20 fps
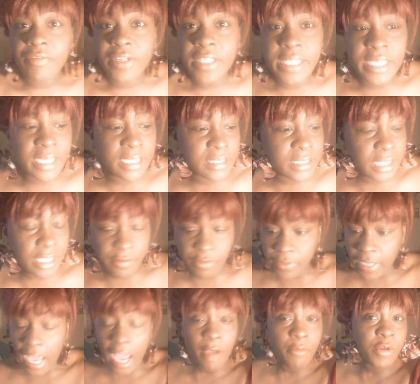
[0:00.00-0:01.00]
for Disney?
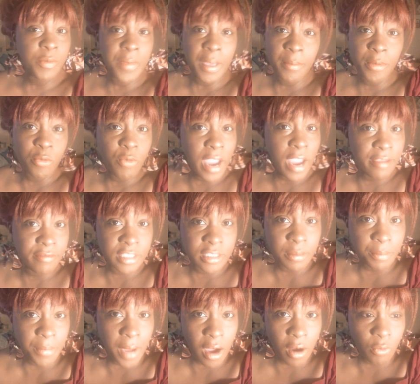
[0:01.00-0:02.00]
Even y'all remember Raven
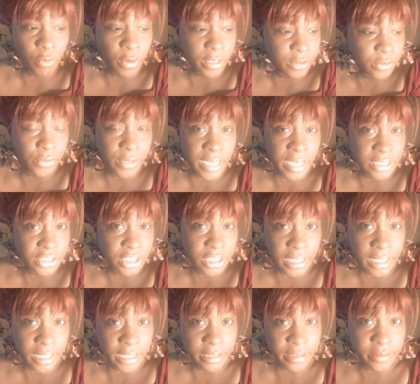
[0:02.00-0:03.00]
Simone went through that
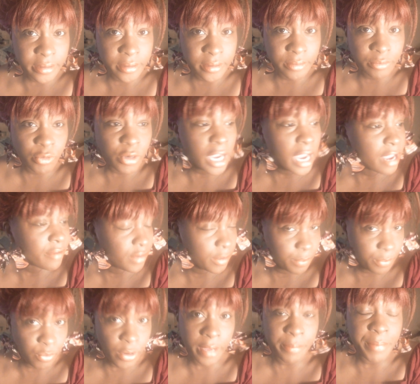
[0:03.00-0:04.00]
shit.
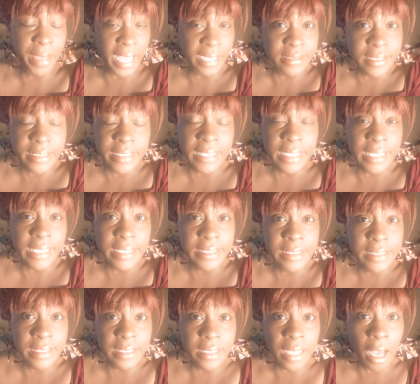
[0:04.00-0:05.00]
Raven went back to
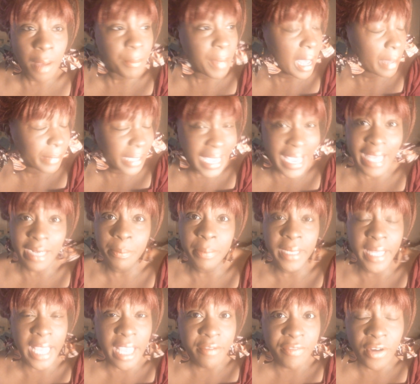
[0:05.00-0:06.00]
Disney. Her mama had a
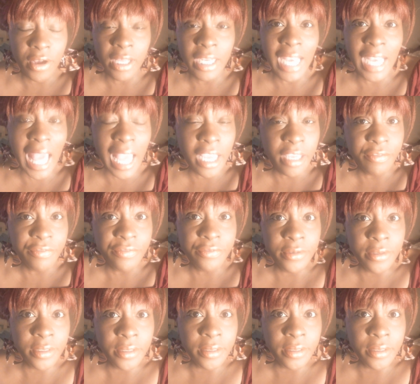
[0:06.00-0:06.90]
plan for her life.